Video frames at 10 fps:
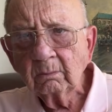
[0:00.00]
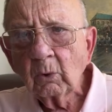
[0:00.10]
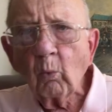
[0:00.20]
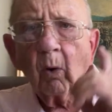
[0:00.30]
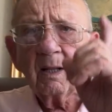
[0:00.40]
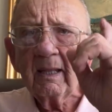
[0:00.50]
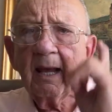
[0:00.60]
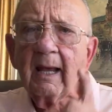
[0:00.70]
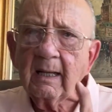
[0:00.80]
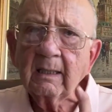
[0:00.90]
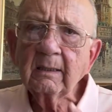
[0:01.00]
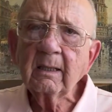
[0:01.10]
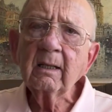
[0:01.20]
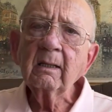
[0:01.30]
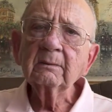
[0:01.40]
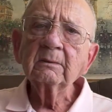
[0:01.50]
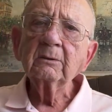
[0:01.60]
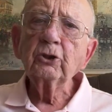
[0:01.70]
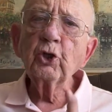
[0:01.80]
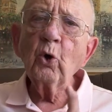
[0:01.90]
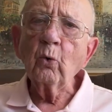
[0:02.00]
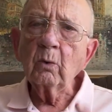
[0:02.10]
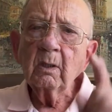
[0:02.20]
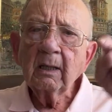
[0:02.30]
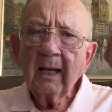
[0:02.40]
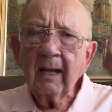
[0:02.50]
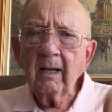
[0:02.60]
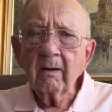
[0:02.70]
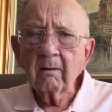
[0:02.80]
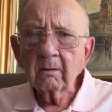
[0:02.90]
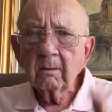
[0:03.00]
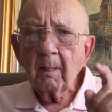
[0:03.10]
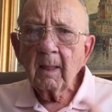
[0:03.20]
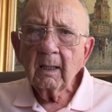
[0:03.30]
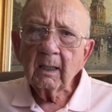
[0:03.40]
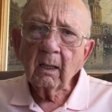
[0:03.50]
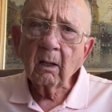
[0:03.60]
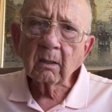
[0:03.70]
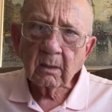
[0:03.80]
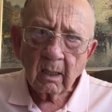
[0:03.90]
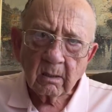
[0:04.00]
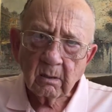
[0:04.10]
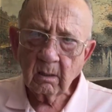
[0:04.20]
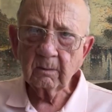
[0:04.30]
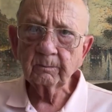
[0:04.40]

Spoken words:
One-day shoot here in Los Angeles.